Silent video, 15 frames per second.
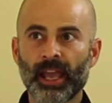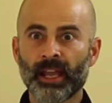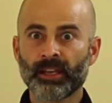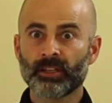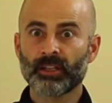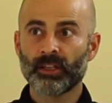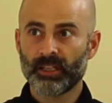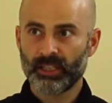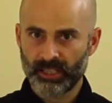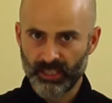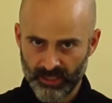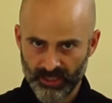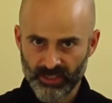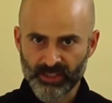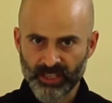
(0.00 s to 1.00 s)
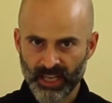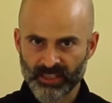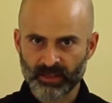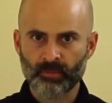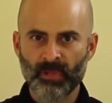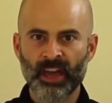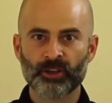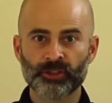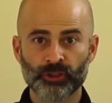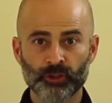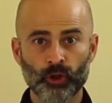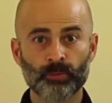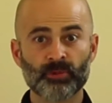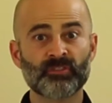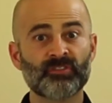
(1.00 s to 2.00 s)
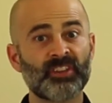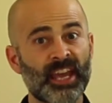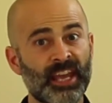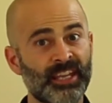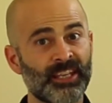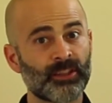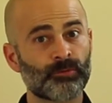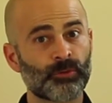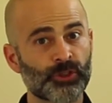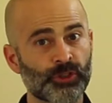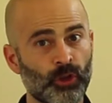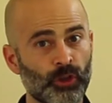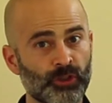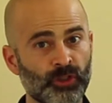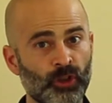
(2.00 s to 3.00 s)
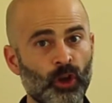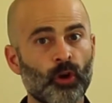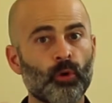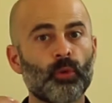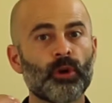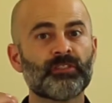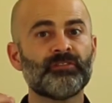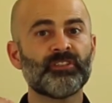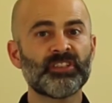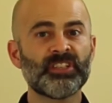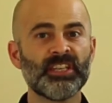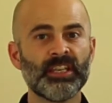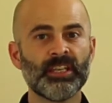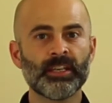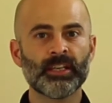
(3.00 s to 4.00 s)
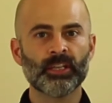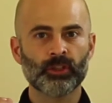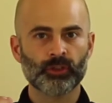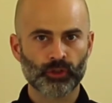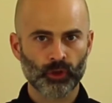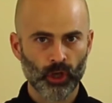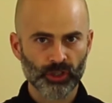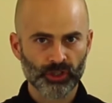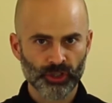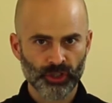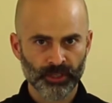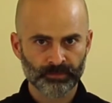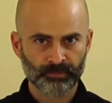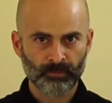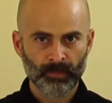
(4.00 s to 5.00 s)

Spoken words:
And in this case, it matters in terms of getting the results with fatigue and exhaustion.